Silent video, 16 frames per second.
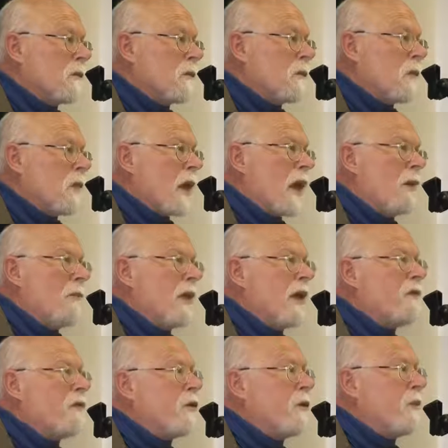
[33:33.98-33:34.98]
And believe you
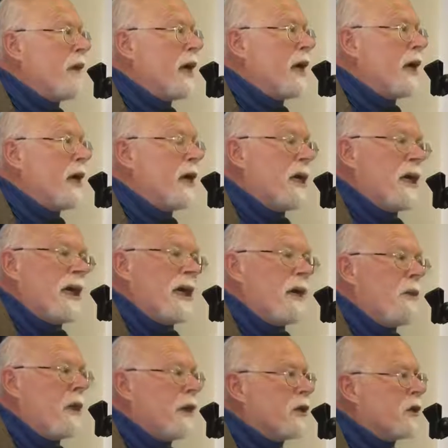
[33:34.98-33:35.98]
me, he went
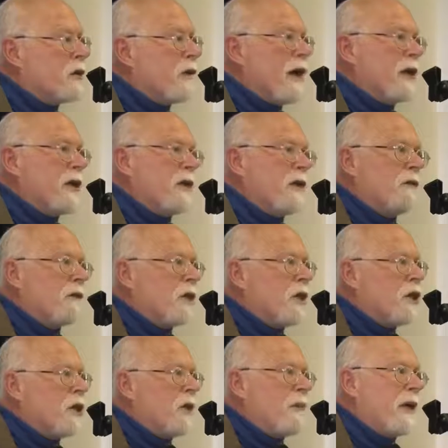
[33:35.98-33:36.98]
straight off to the
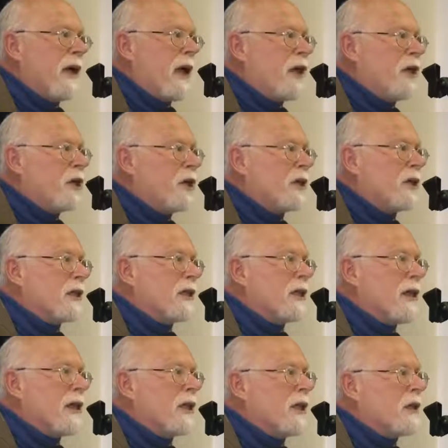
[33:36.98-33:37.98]
shipping agents and said,
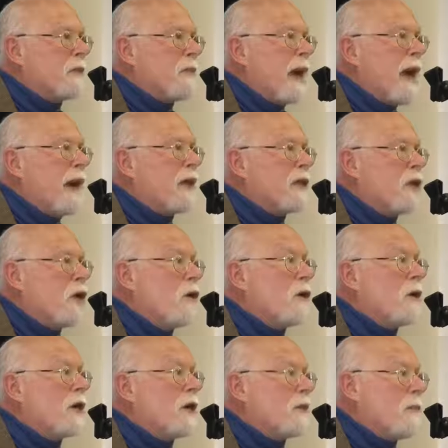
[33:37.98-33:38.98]
this man is owed
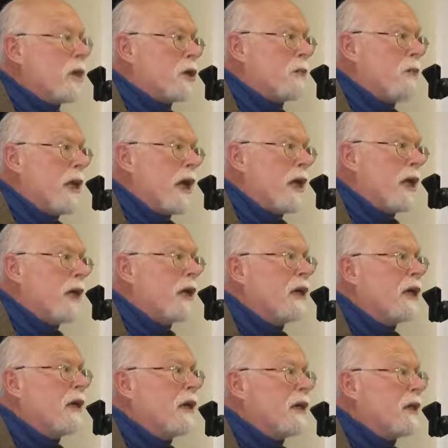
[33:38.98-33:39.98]
this much money,
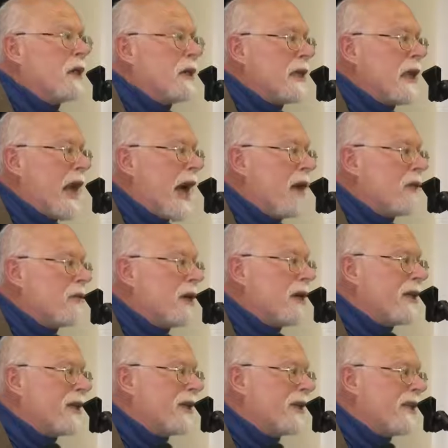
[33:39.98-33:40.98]
this is the
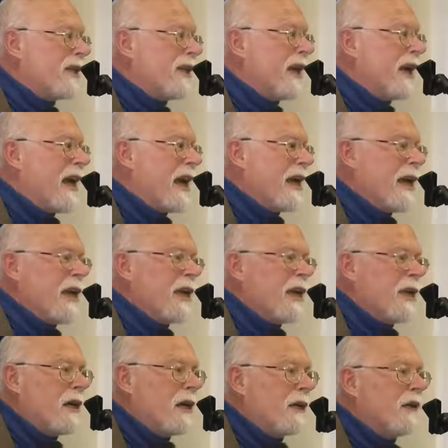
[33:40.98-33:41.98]
address in
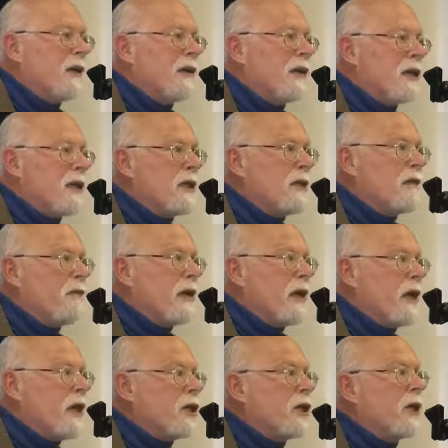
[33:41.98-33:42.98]
India, this is the
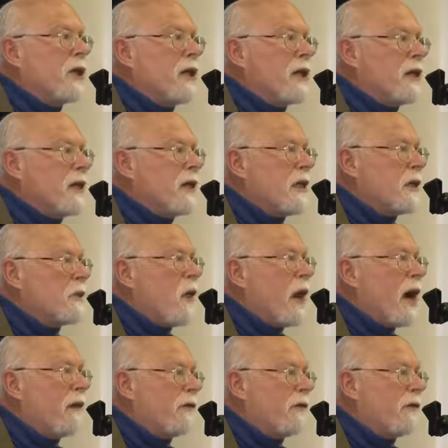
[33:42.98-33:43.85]
village, this is his wife.